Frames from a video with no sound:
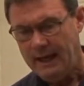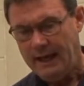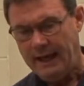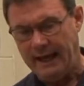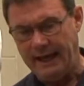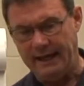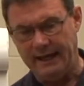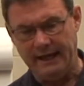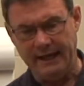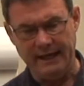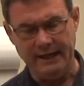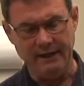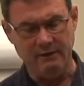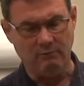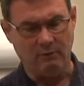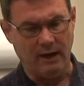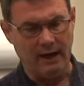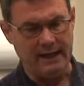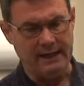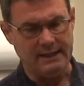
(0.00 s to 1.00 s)
And at any
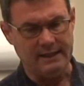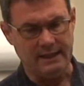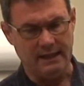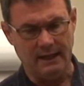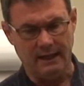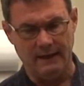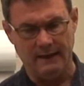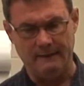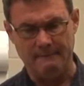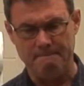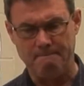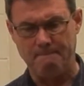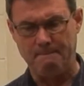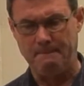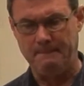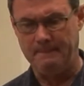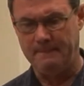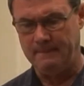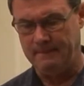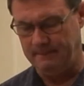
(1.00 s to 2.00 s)
rate,
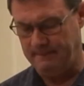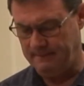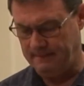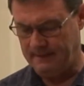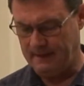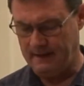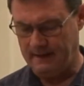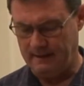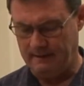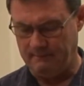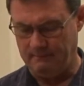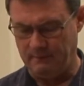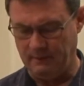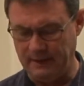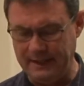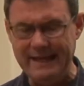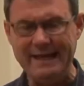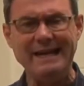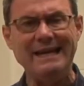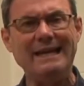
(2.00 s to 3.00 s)
the
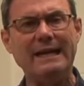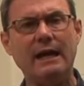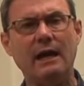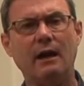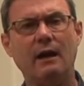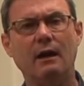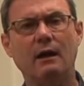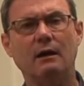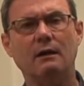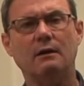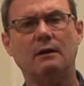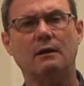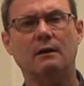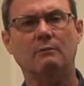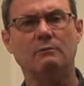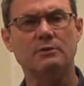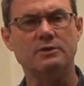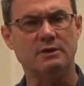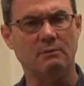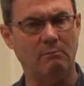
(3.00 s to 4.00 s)
lead character
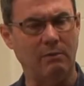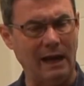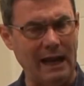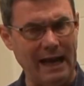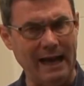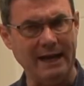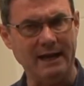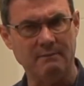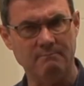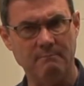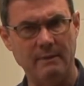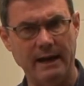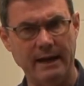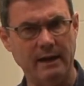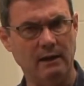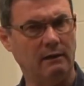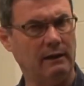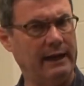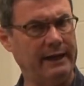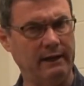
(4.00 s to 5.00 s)
was a black
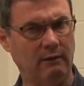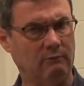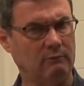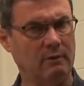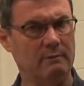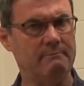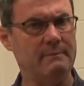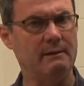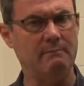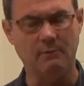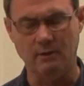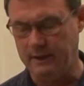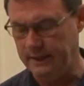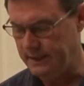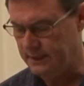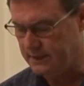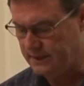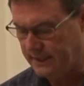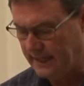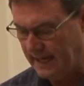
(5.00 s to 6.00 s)
male. I don't remember
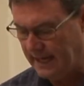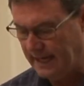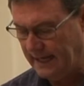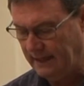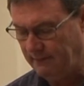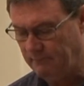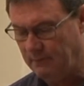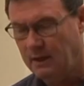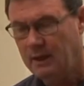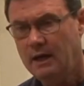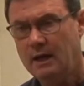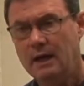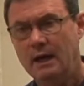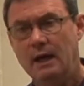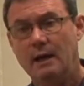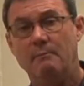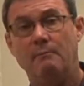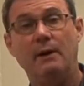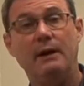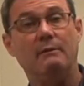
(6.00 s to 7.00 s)
his name,
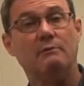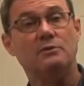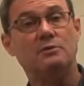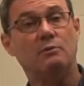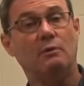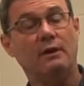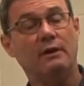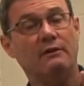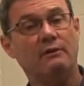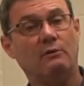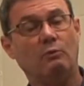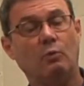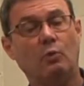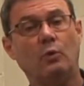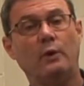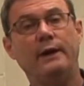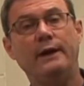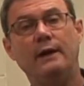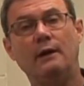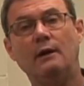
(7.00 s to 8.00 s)
but it was one of the
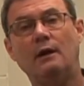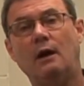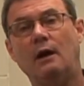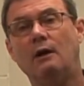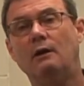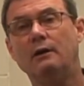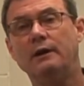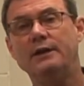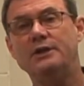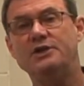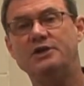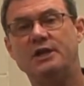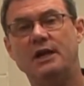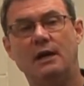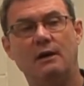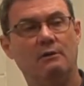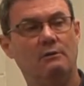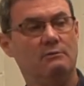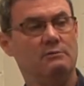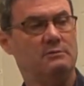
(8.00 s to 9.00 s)
real early
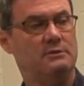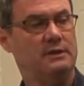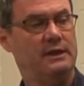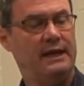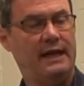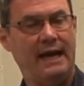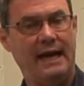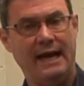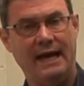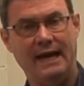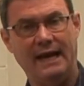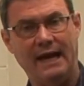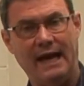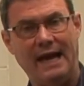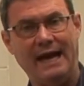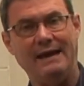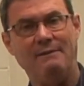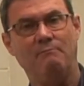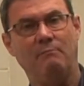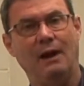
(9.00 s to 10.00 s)
shows that had
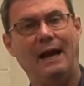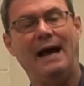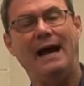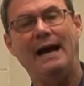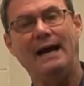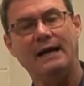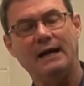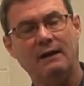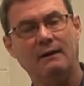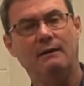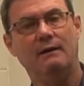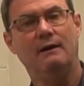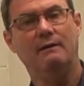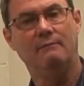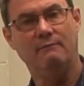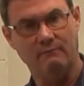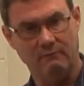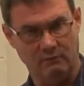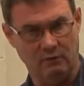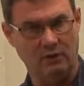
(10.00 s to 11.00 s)
a black
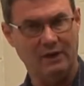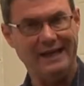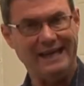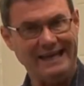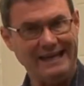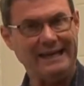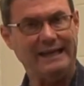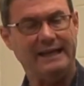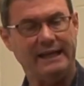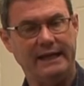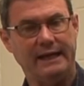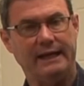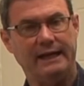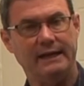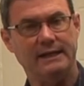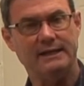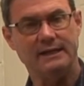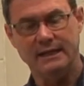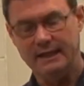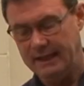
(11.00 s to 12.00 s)
lead in
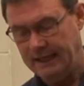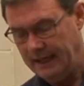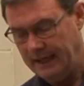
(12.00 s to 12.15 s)
it.